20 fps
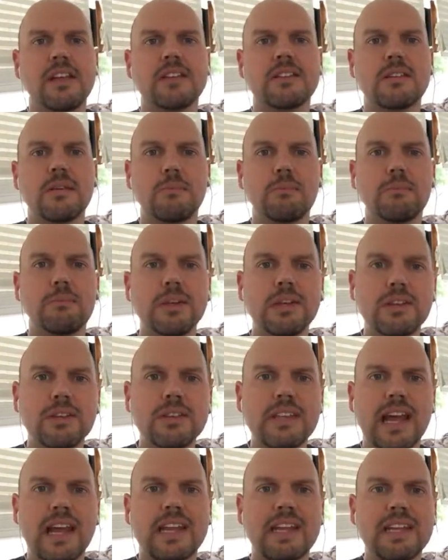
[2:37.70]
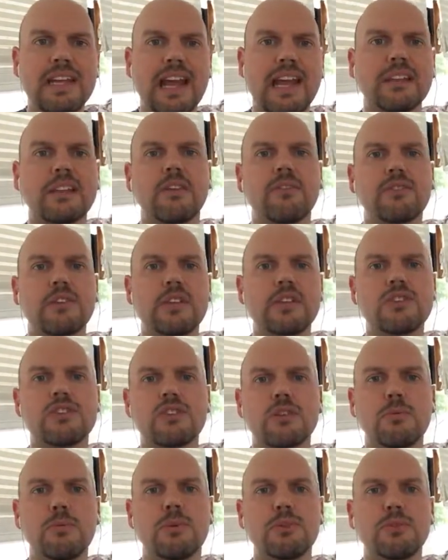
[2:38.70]
to build that connective
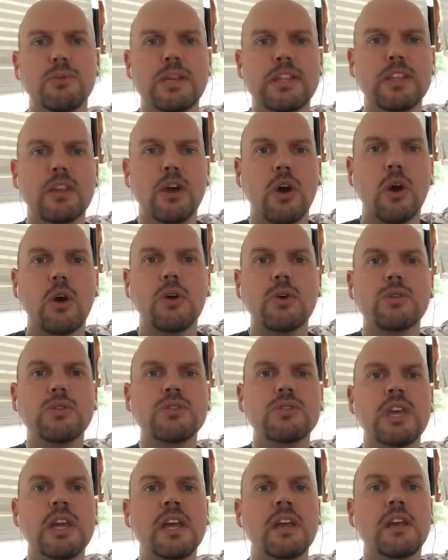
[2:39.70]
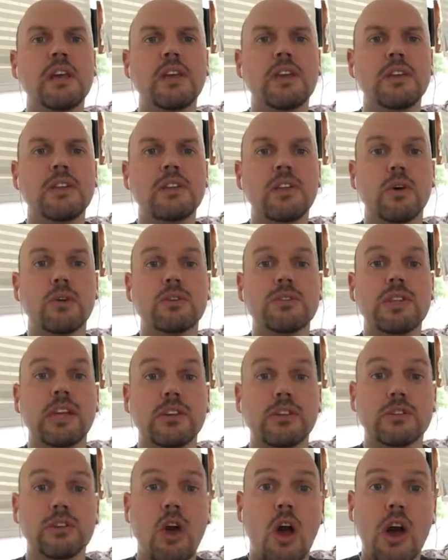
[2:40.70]
tissue between those
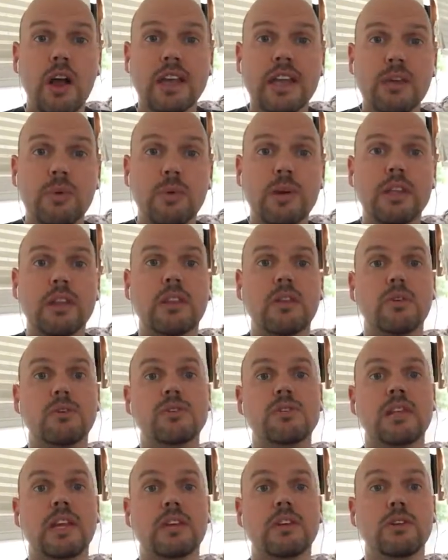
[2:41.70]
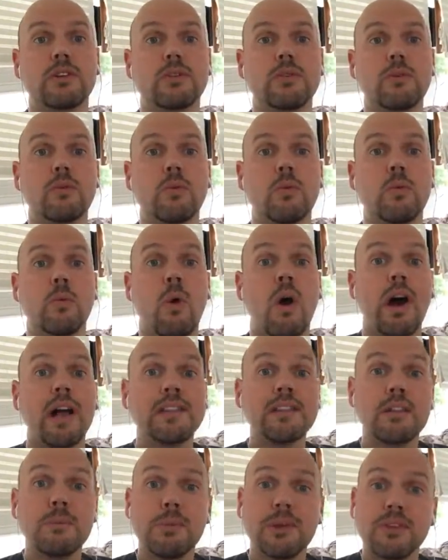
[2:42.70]
that you're talking with, those that you
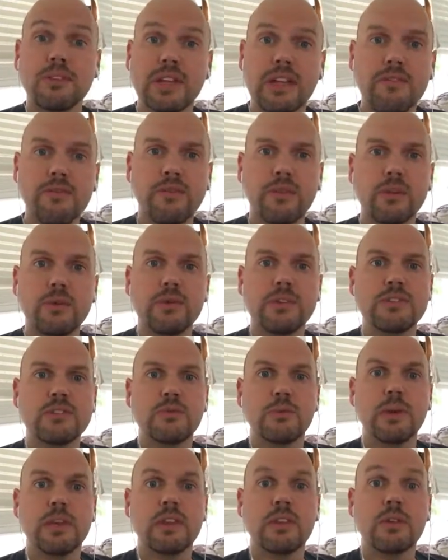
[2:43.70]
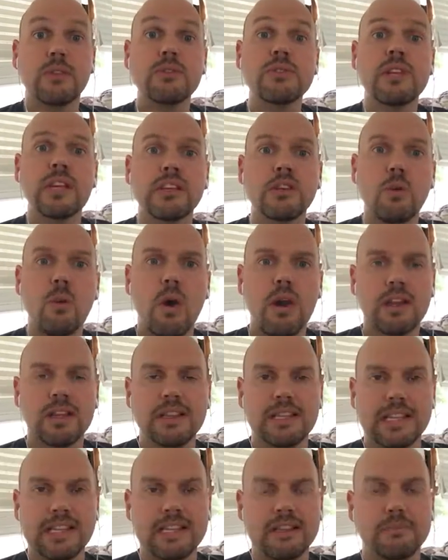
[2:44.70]
want to build influence with, those that you want to
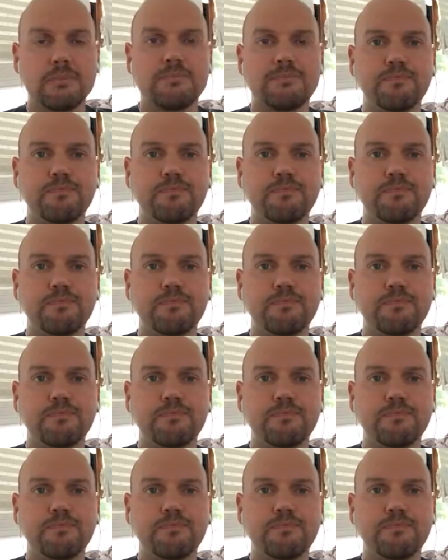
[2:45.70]
lead.